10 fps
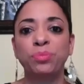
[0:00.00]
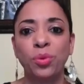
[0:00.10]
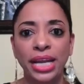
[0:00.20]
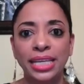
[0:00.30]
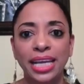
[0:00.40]

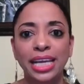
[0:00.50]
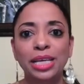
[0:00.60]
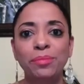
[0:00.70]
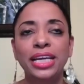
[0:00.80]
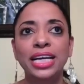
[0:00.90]
point
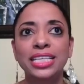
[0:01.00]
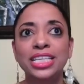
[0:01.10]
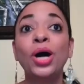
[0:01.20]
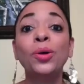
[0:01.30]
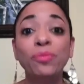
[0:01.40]

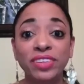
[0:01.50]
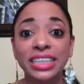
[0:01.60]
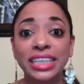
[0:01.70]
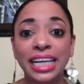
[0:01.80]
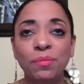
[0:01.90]
because
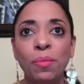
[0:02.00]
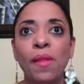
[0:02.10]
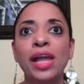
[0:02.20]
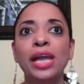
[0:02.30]
hopefully